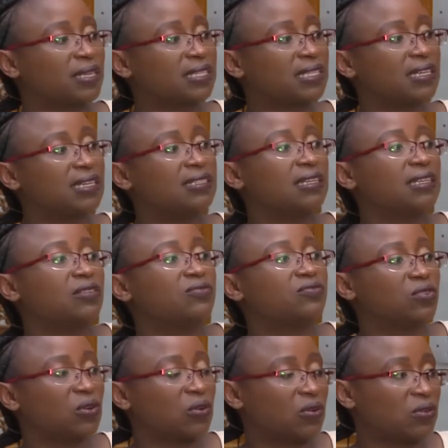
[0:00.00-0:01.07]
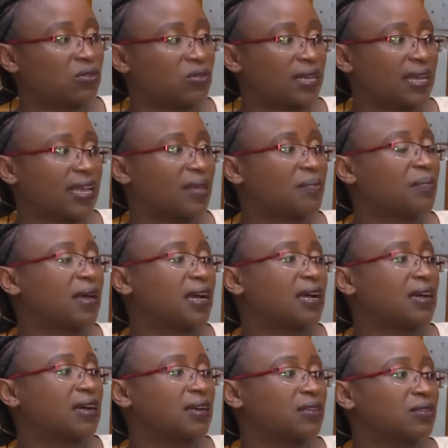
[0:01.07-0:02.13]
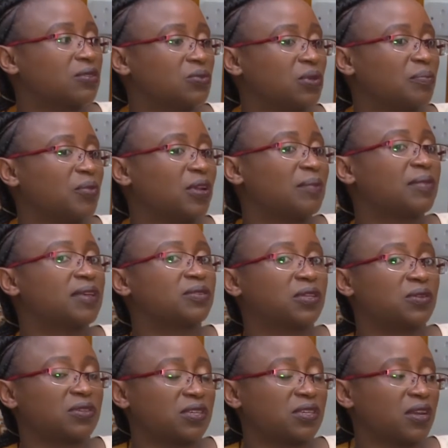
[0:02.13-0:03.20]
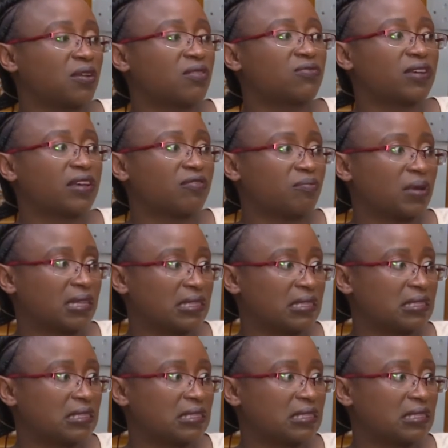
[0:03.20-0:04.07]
maternity leave for long, so I came back to employment when he was around 5 months.